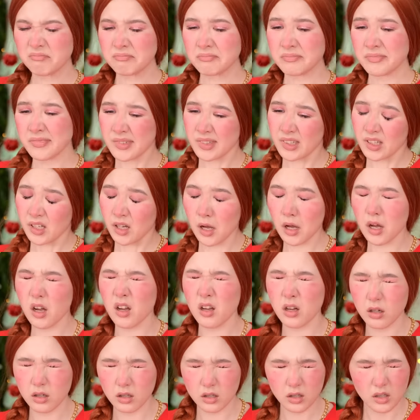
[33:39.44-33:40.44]
so good.
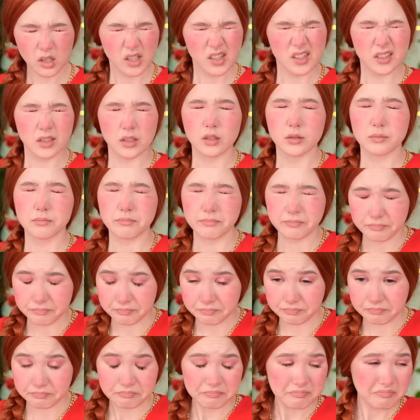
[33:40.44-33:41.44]
I think I'm
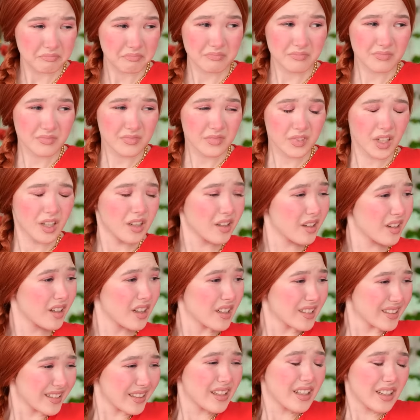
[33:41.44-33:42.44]
allergic to cat hair.
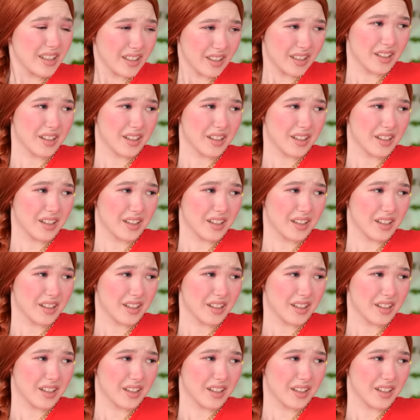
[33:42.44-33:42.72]
Look